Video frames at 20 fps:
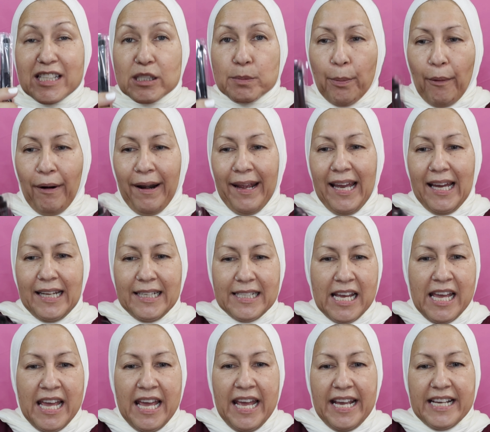brand
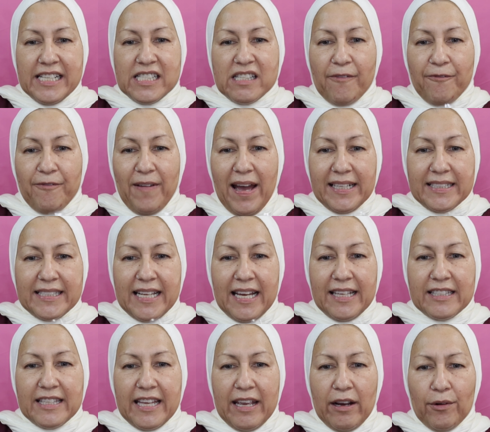is the fact
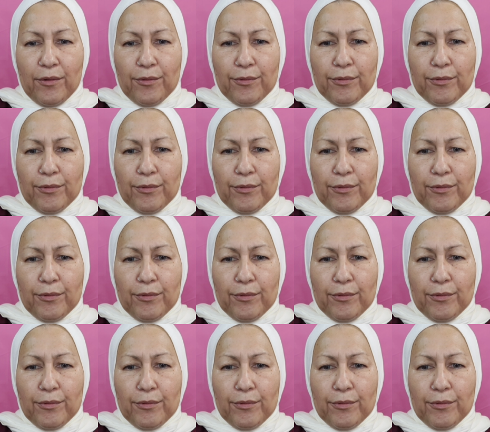that they